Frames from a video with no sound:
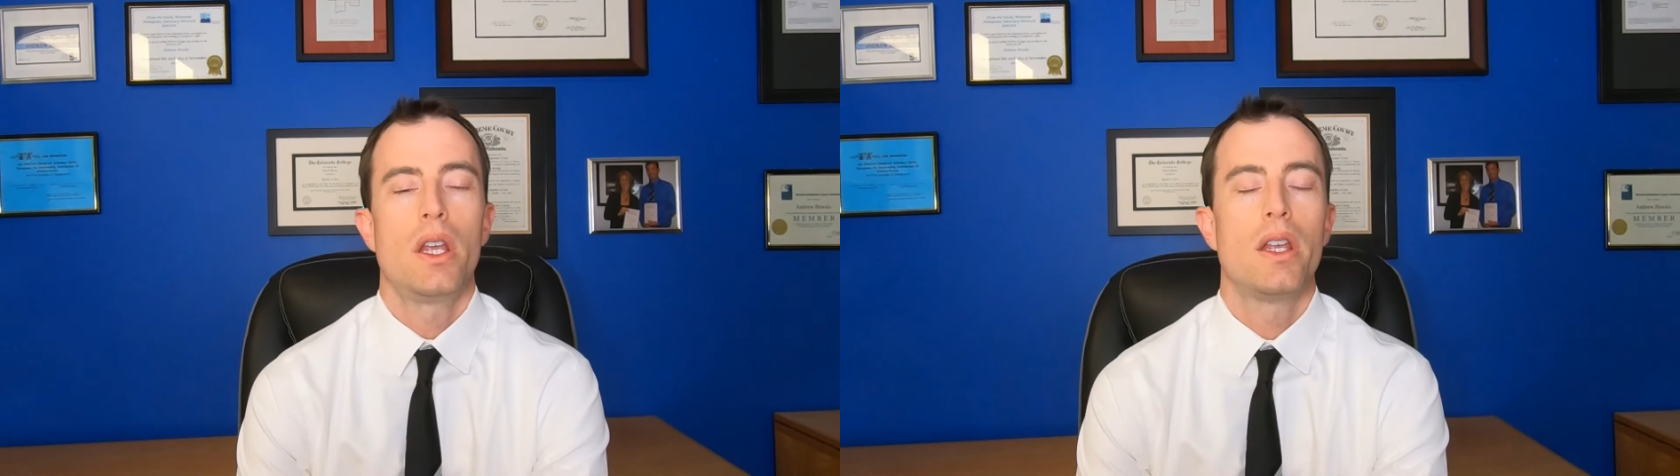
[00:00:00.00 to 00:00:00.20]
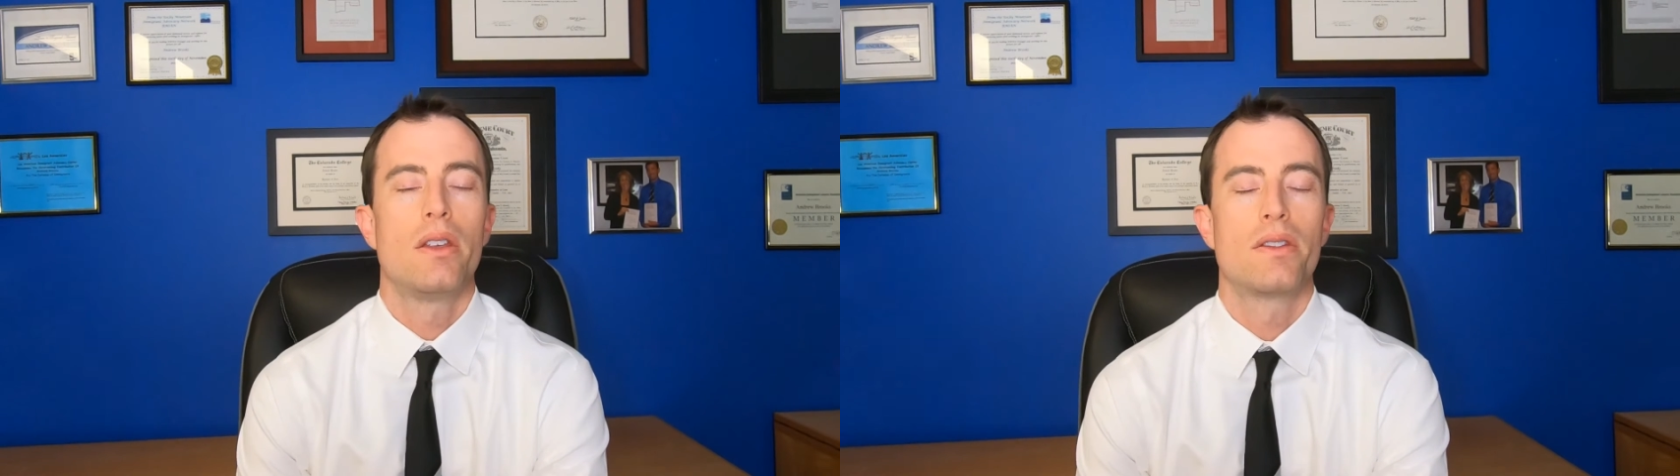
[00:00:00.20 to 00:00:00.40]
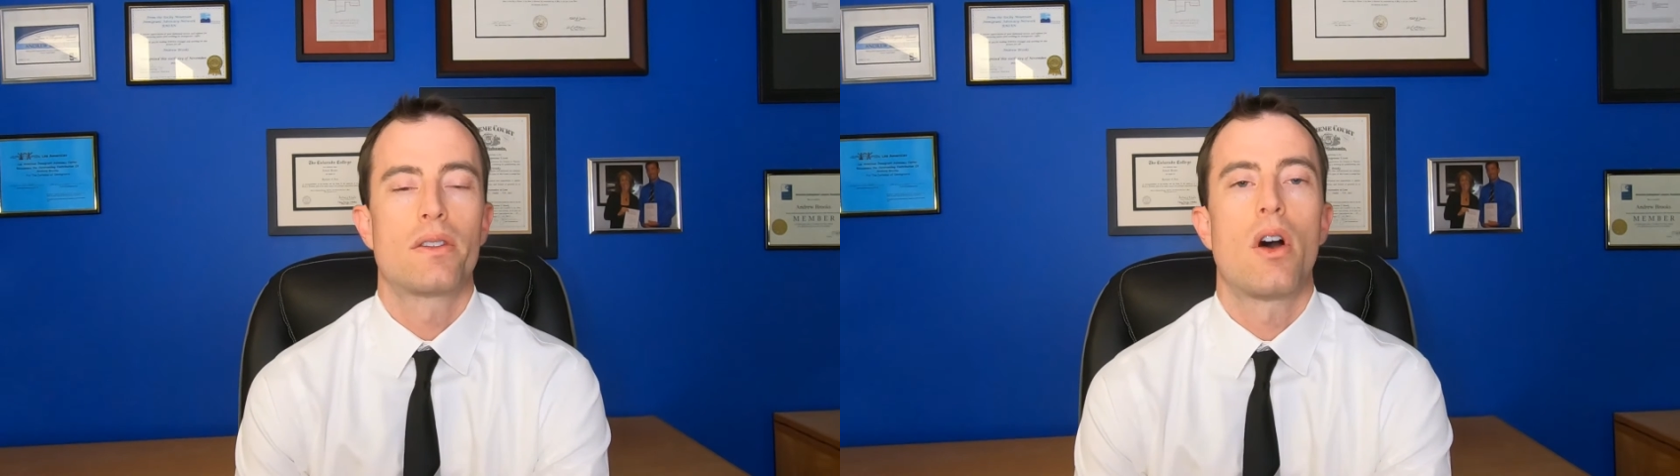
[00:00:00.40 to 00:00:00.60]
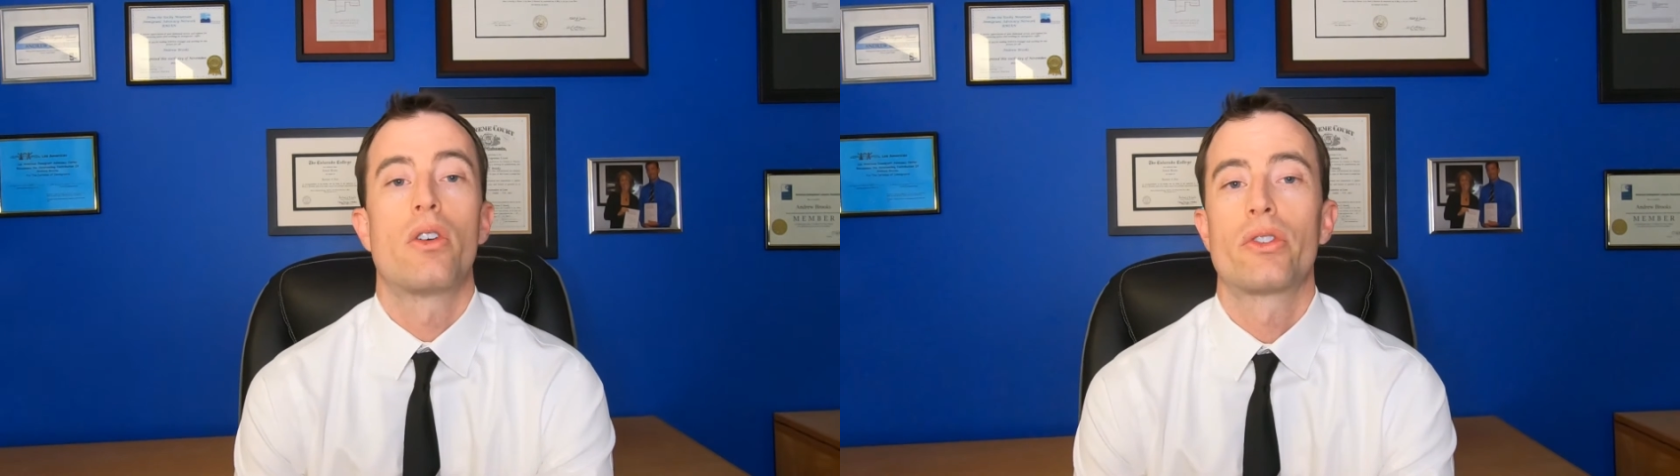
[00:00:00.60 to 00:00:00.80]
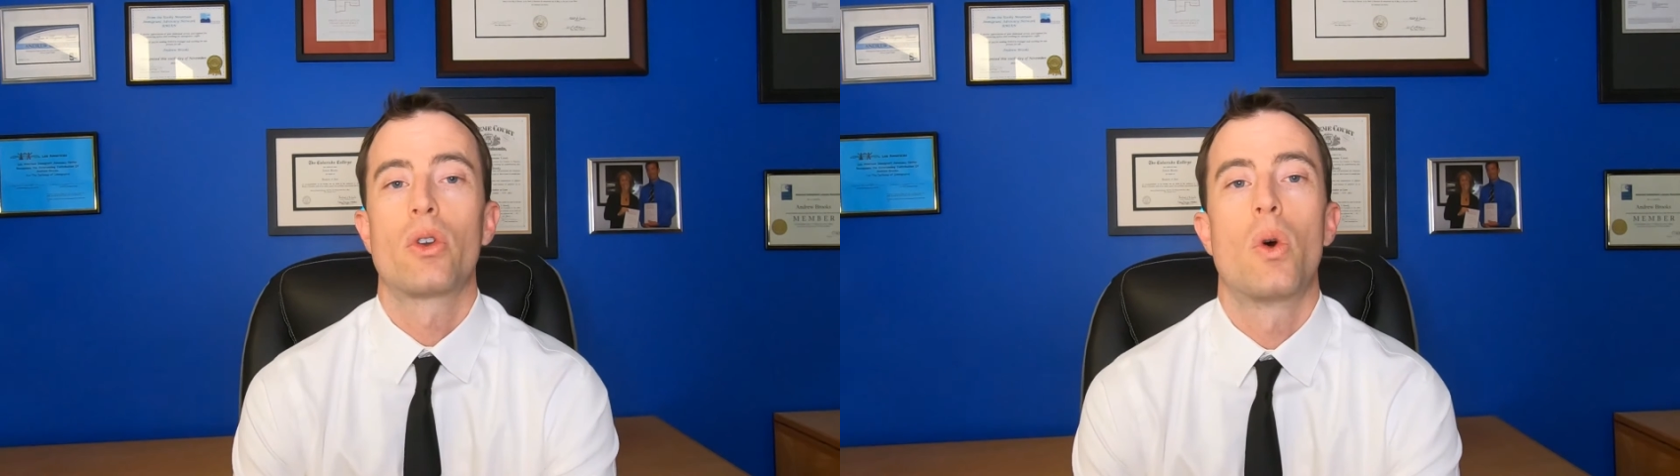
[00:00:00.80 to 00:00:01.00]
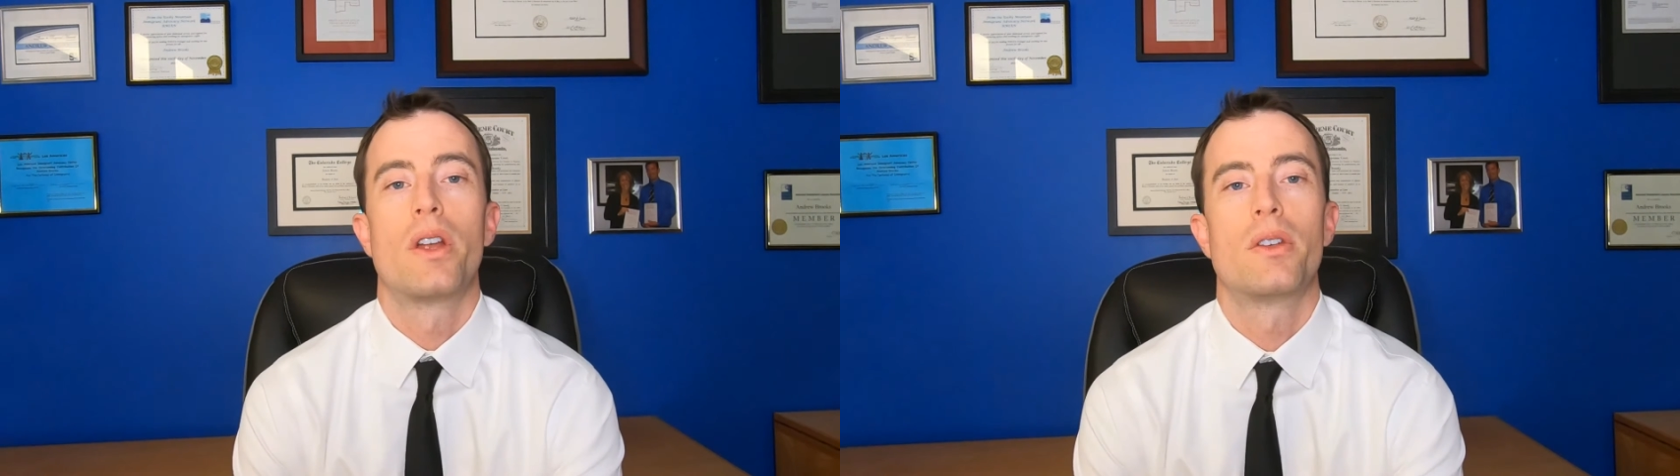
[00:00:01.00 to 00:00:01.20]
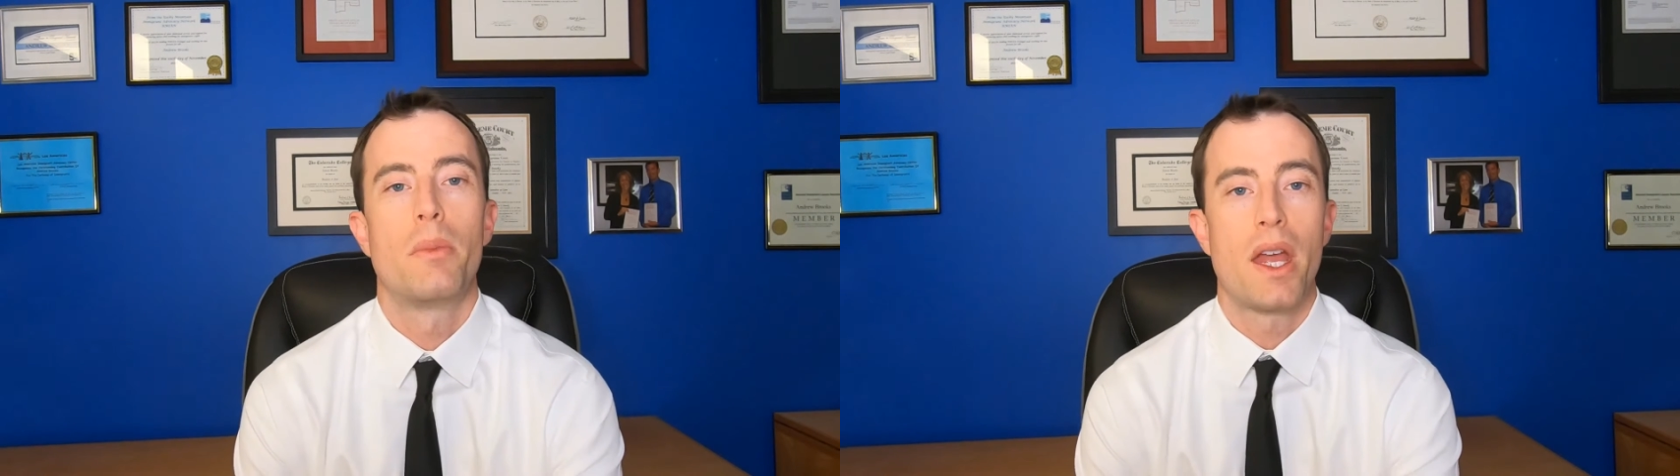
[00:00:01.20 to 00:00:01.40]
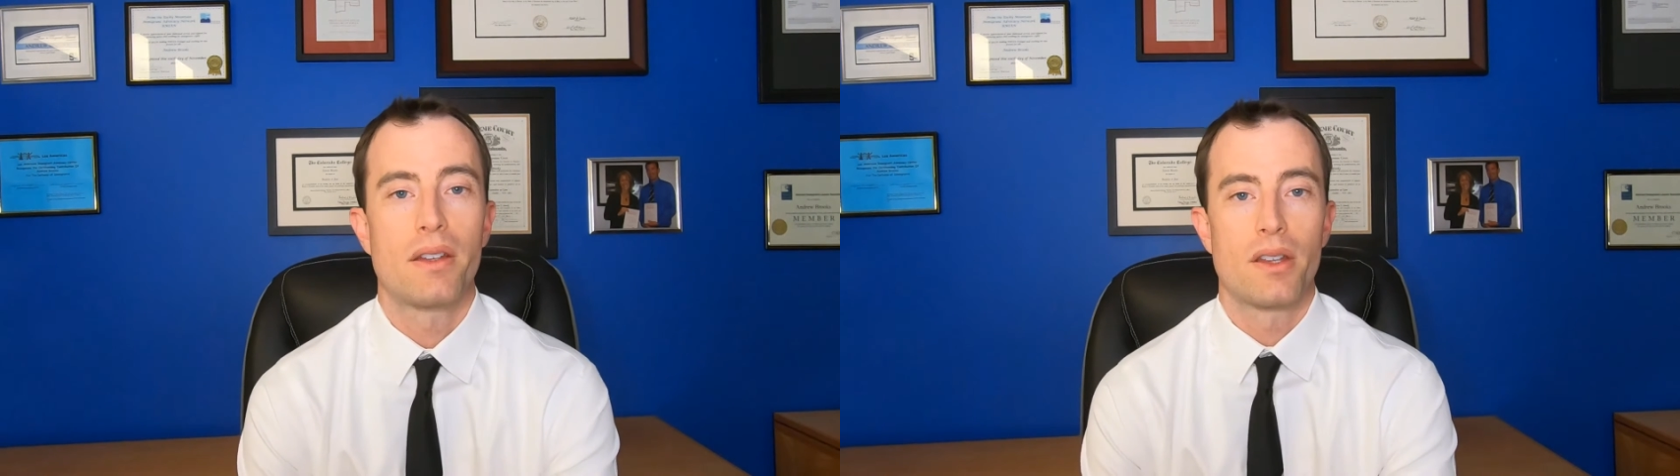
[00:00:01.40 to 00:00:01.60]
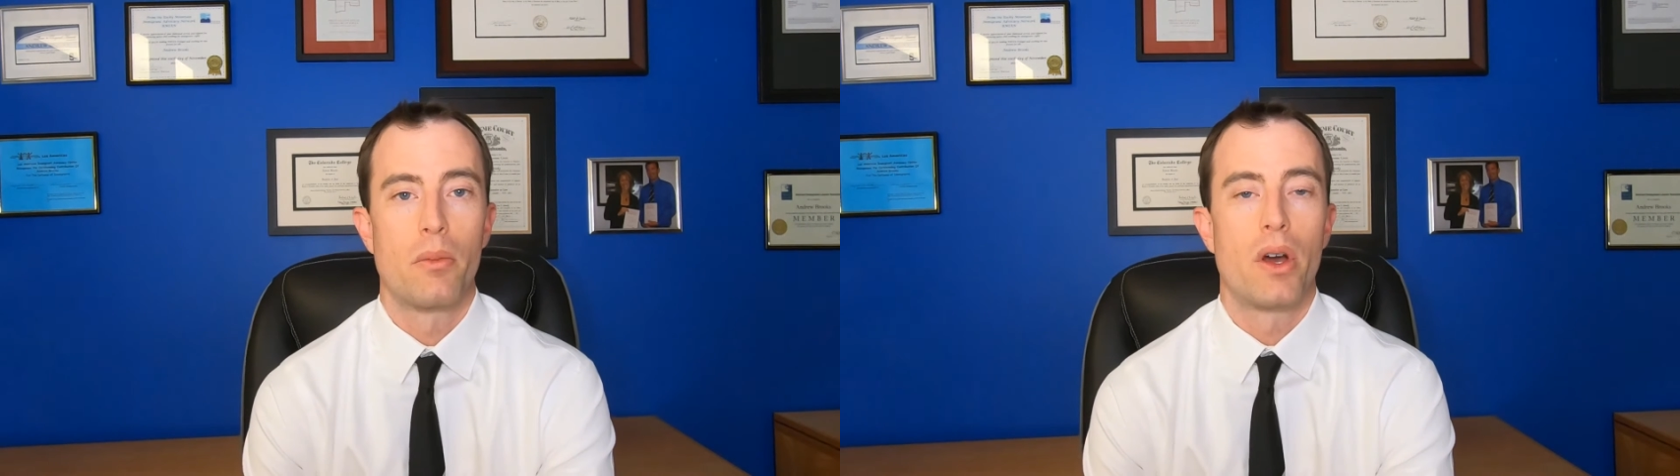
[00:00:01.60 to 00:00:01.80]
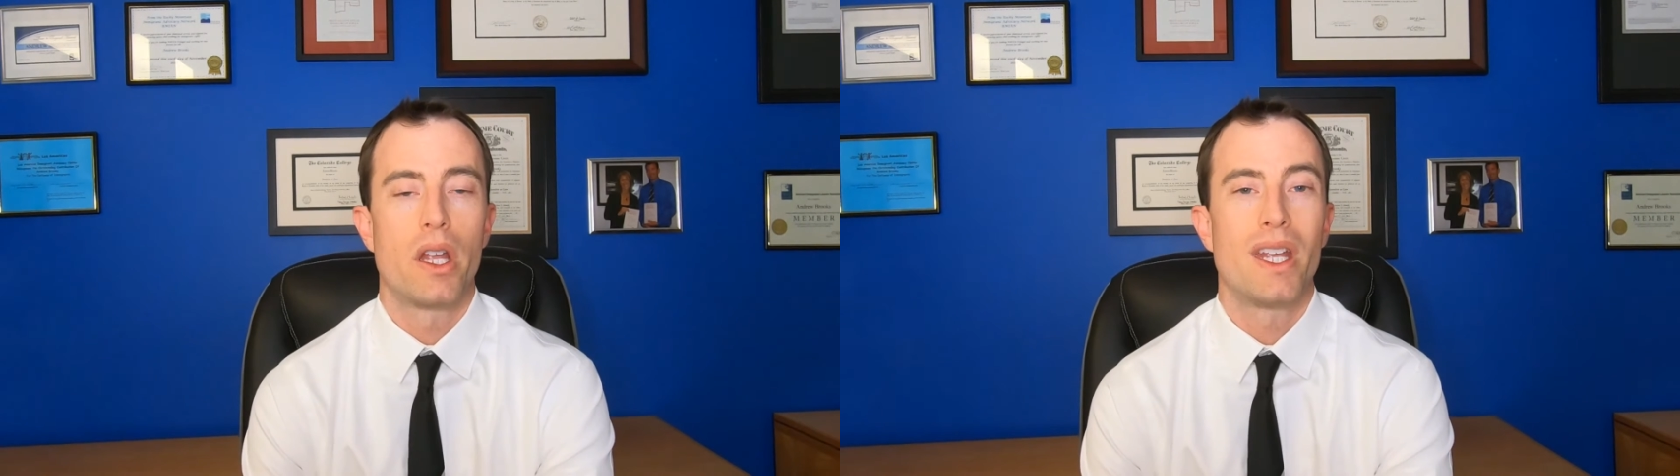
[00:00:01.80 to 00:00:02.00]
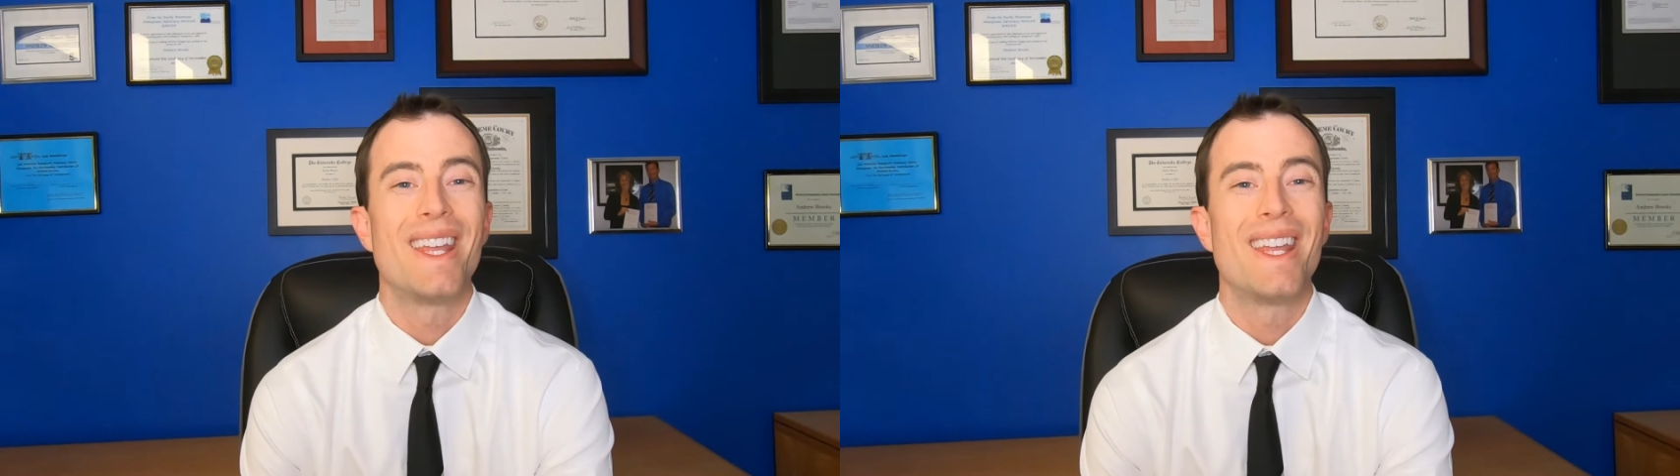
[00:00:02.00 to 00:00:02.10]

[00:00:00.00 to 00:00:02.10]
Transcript: is also going to make somebody